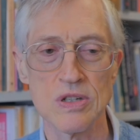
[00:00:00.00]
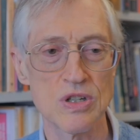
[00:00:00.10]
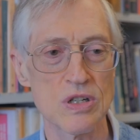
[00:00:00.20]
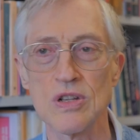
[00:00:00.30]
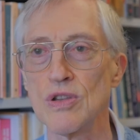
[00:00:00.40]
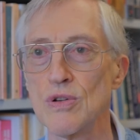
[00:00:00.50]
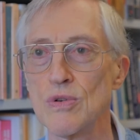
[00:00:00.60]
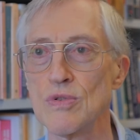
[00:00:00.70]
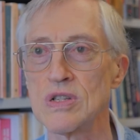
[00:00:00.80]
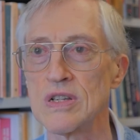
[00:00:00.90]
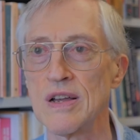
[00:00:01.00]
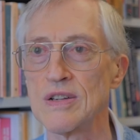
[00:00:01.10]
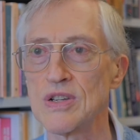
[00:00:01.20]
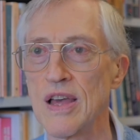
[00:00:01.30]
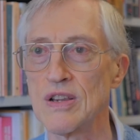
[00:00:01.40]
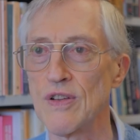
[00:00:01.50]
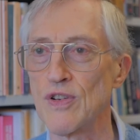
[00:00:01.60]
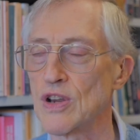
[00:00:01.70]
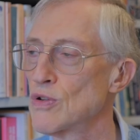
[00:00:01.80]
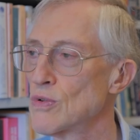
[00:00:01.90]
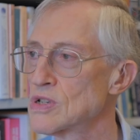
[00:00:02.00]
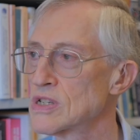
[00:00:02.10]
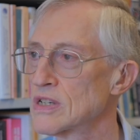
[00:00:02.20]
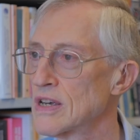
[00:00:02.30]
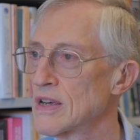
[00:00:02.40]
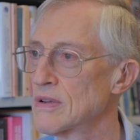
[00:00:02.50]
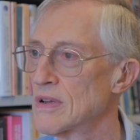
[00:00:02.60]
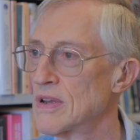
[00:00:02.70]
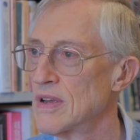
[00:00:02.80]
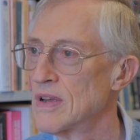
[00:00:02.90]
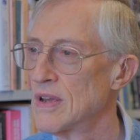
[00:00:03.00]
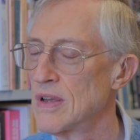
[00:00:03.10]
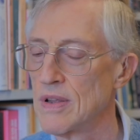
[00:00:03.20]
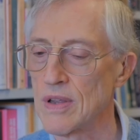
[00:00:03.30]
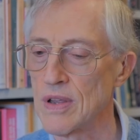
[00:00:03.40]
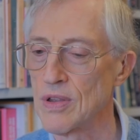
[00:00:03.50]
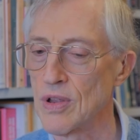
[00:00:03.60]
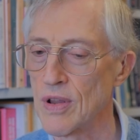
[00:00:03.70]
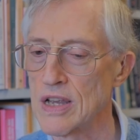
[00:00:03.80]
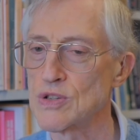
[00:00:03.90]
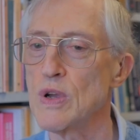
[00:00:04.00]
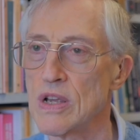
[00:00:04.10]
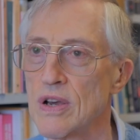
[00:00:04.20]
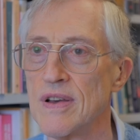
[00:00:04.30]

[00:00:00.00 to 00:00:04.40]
It's just in the news, scientific news, last week.